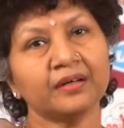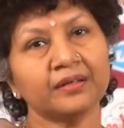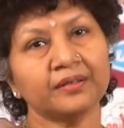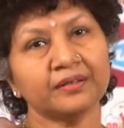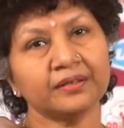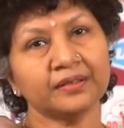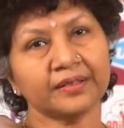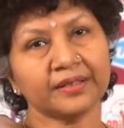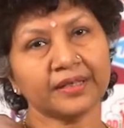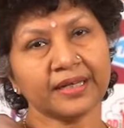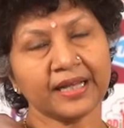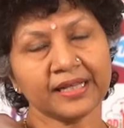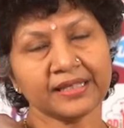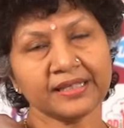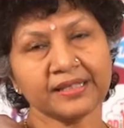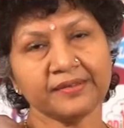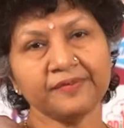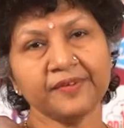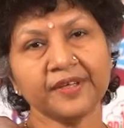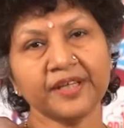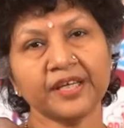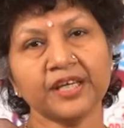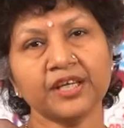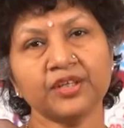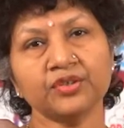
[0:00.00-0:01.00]
The
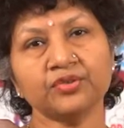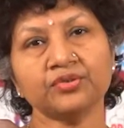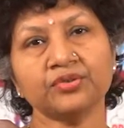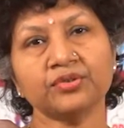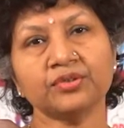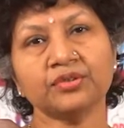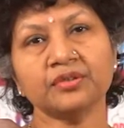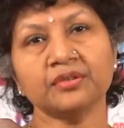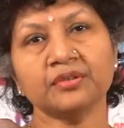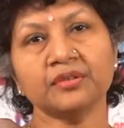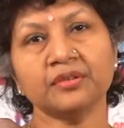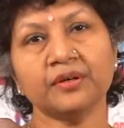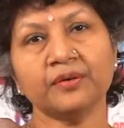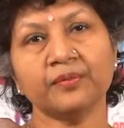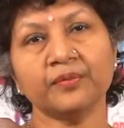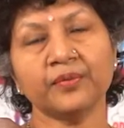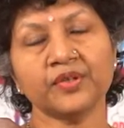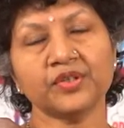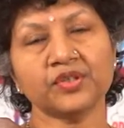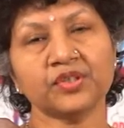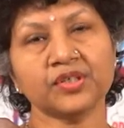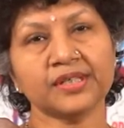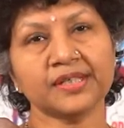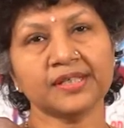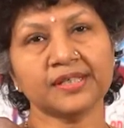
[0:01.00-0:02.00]
classification,
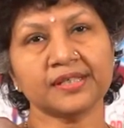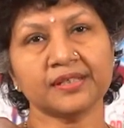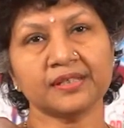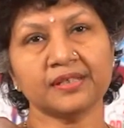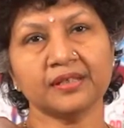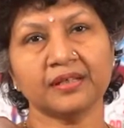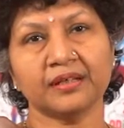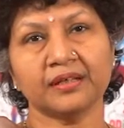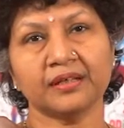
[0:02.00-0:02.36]
which is